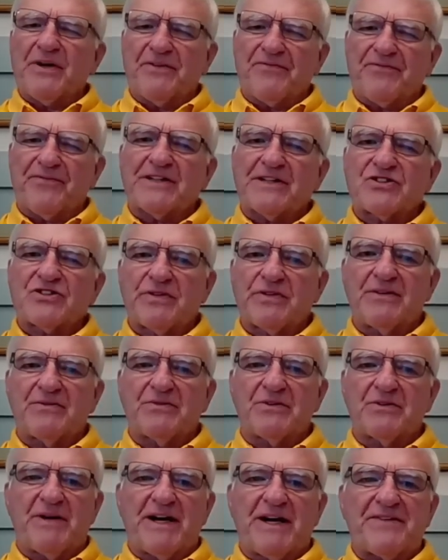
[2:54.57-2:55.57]
getting pretty
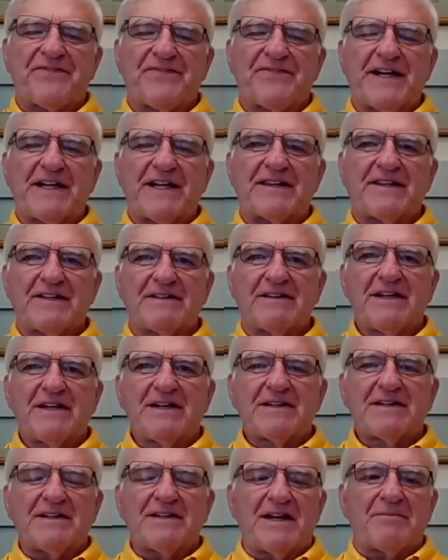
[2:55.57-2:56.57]
frustrated with my
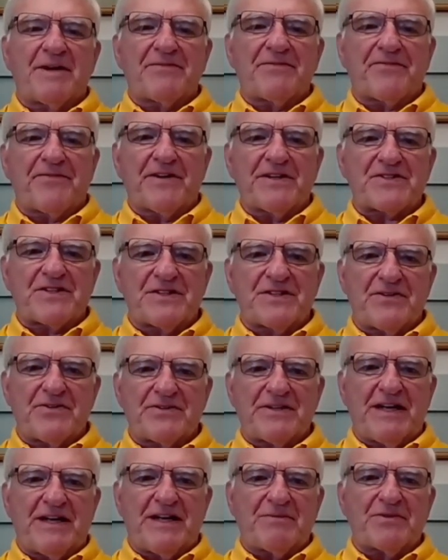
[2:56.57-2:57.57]
faith, and a lot of my
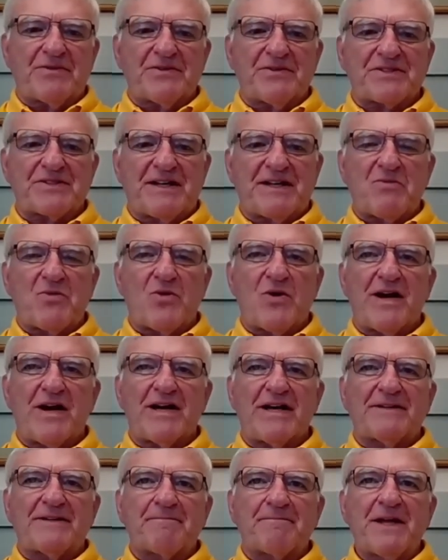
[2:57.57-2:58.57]
friends at Notre Dame were the
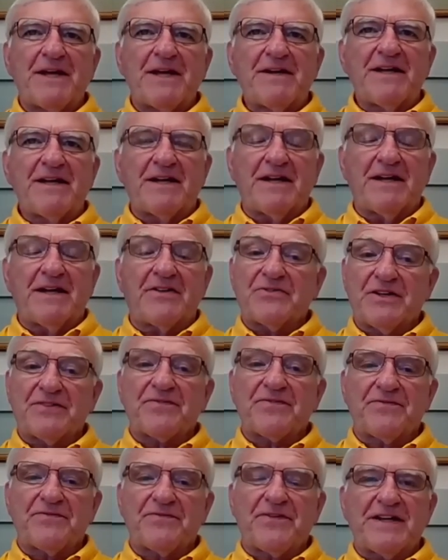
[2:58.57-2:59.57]
same way,
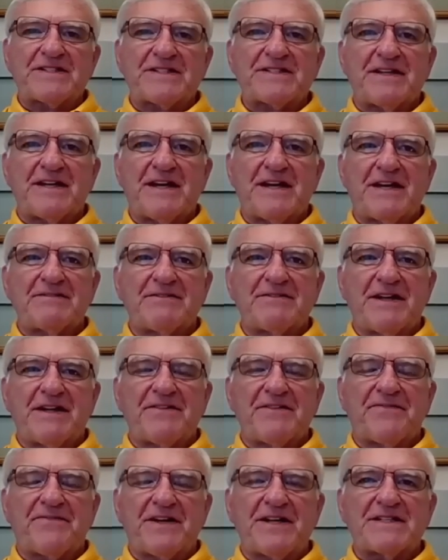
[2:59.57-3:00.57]
and other different faiths that
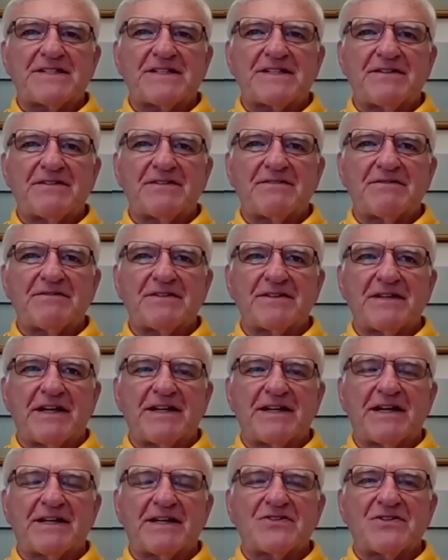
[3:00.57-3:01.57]
I faced and
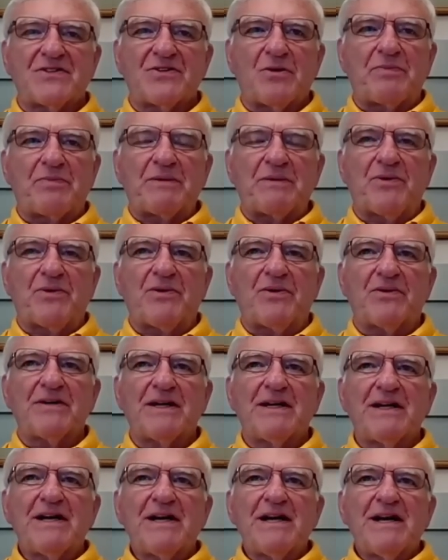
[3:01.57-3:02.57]
that I got to know
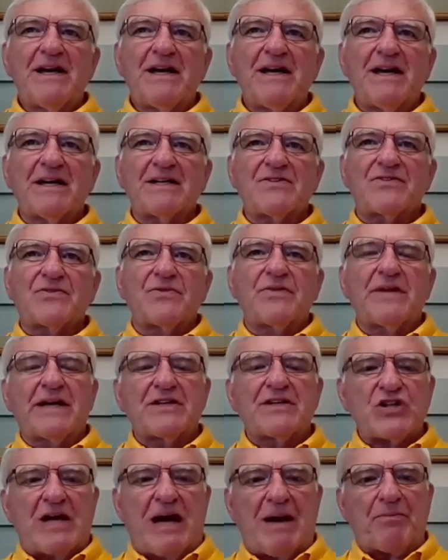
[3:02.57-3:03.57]
people. And
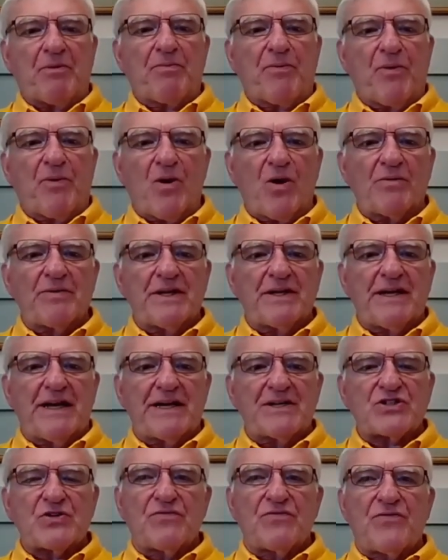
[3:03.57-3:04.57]
through that chapel
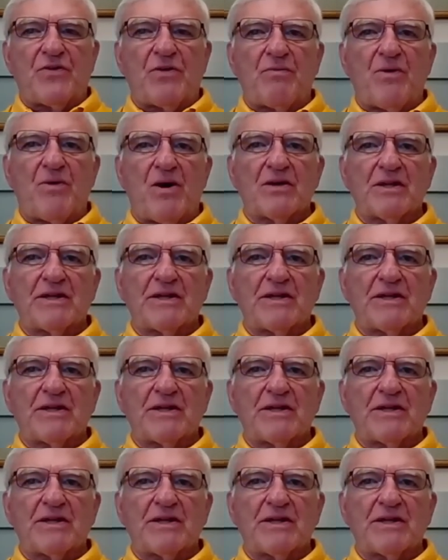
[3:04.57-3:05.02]
program in the National